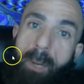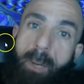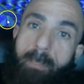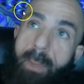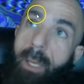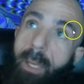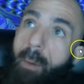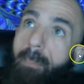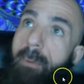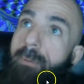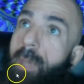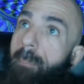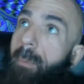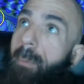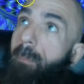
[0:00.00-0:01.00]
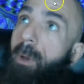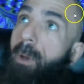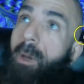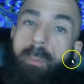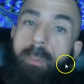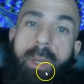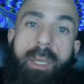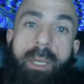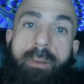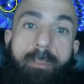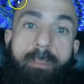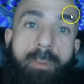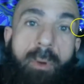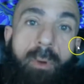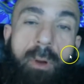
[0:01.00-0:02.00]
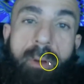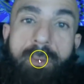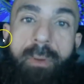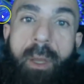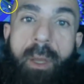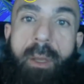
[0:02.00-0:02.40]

bloop, it opens up and we get some sort of